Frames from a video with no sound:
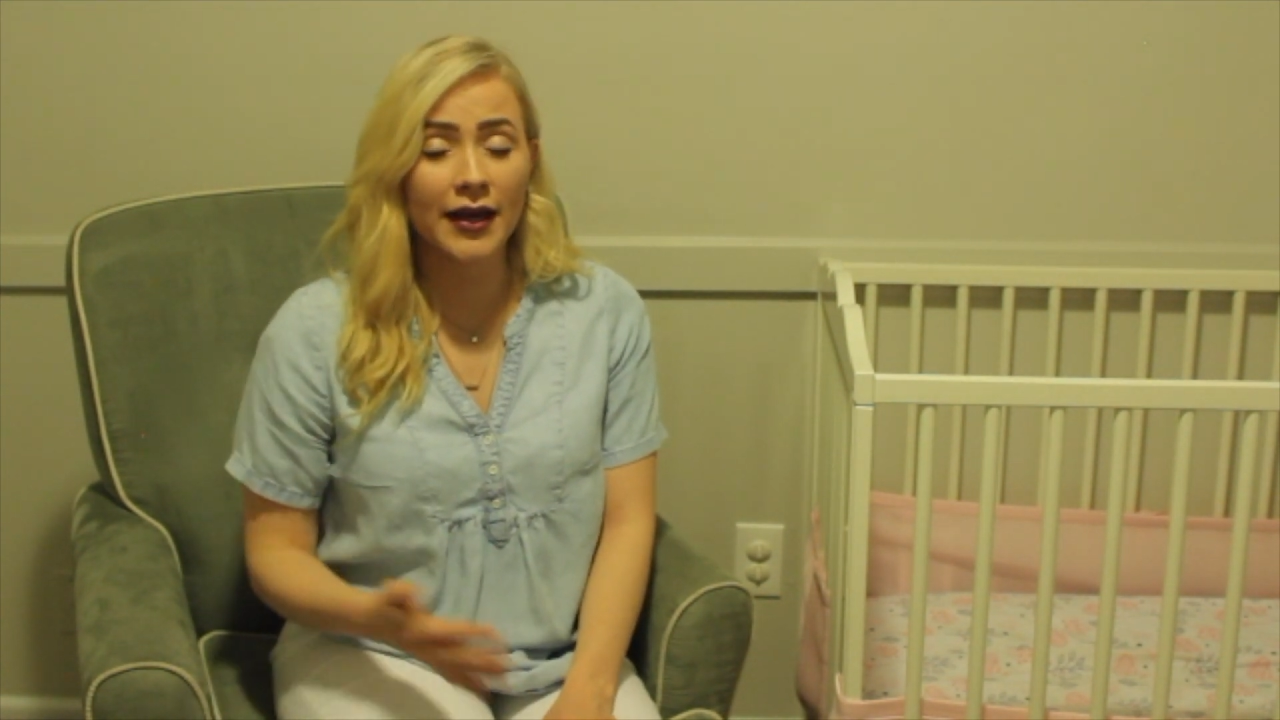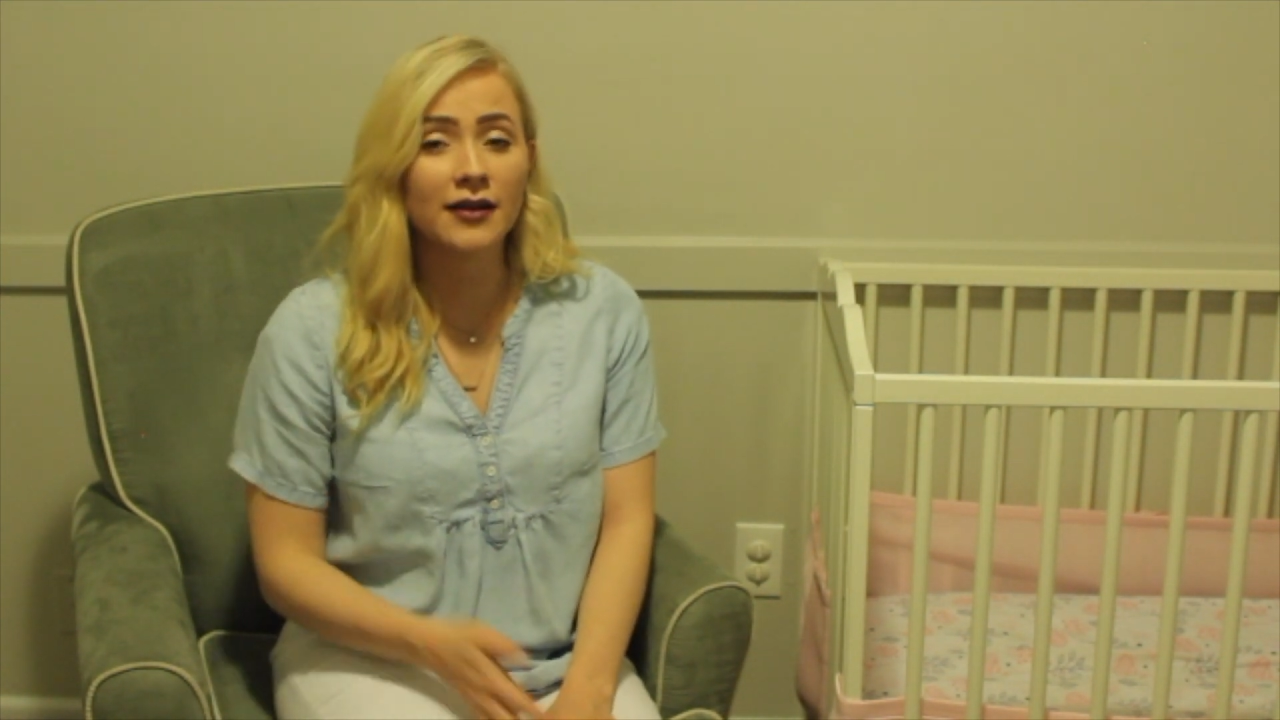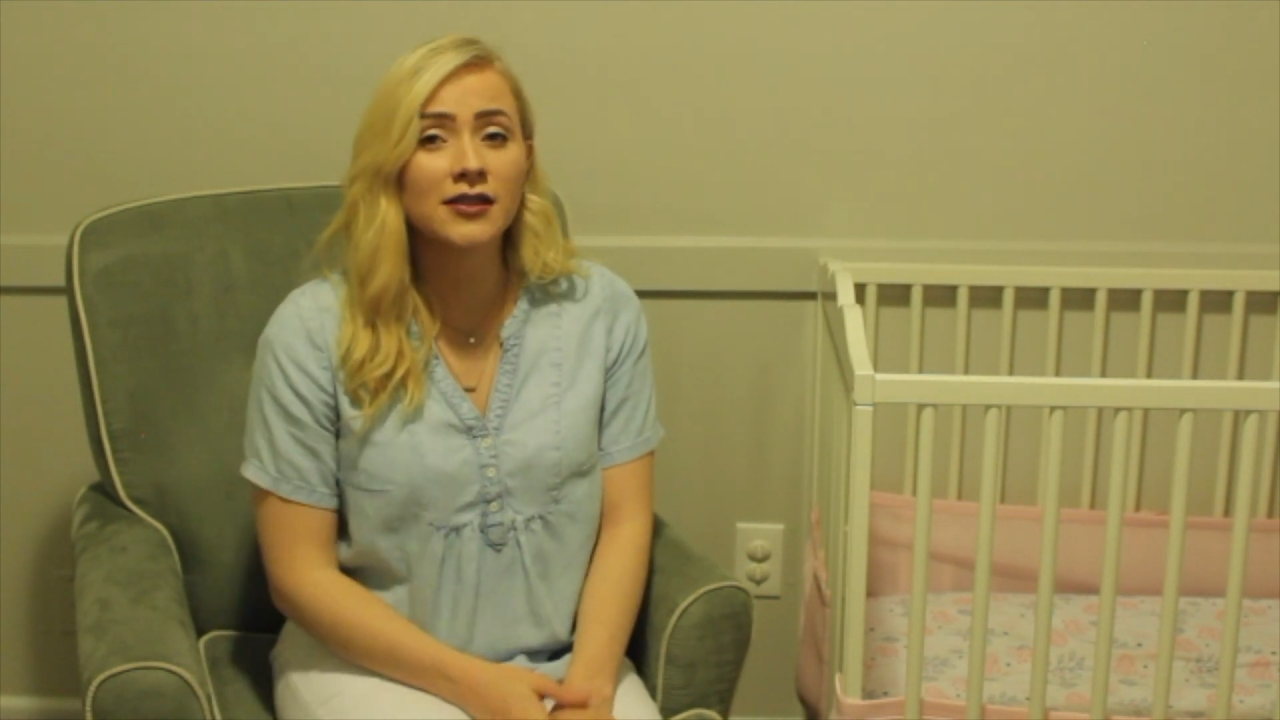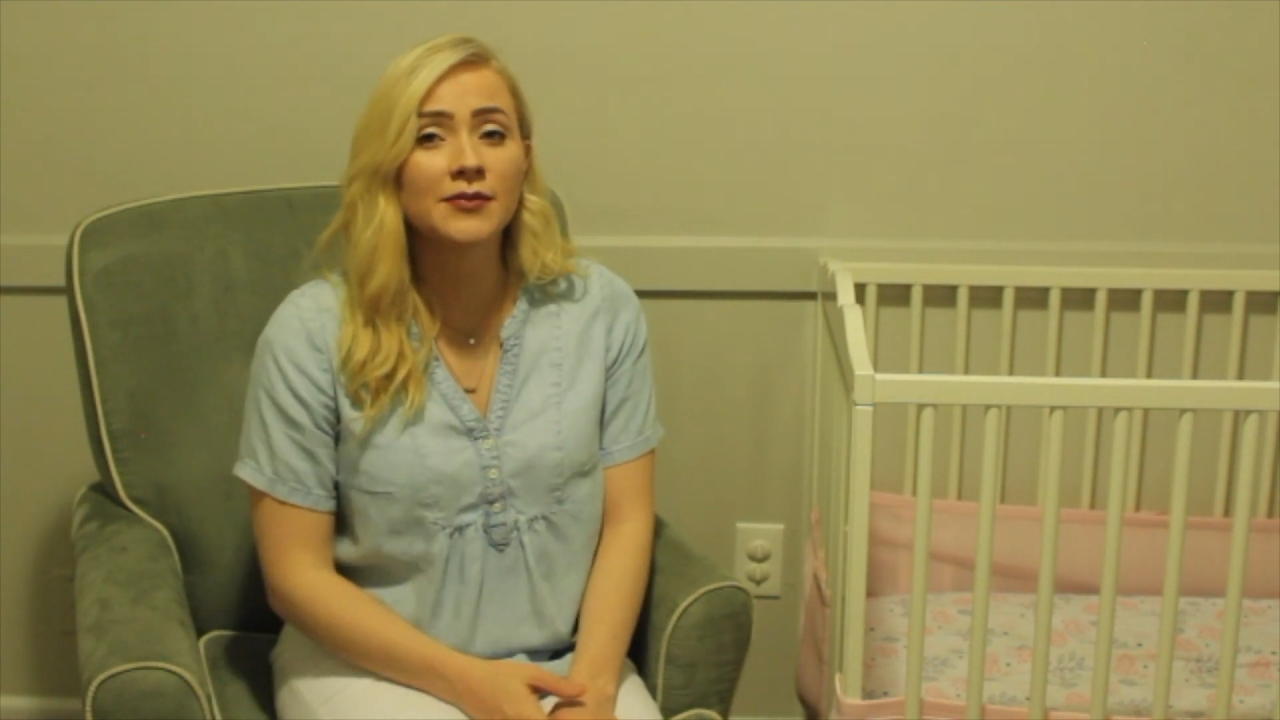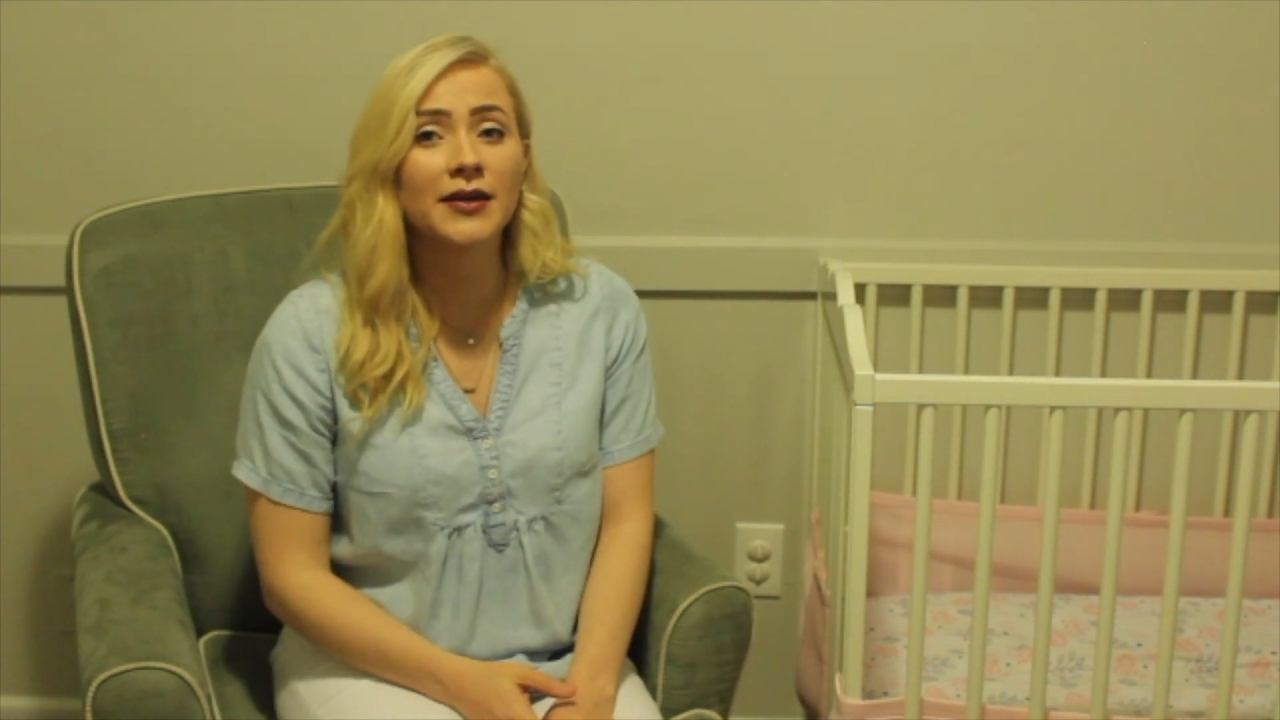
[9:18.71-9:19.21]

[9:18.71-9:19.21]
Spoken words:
house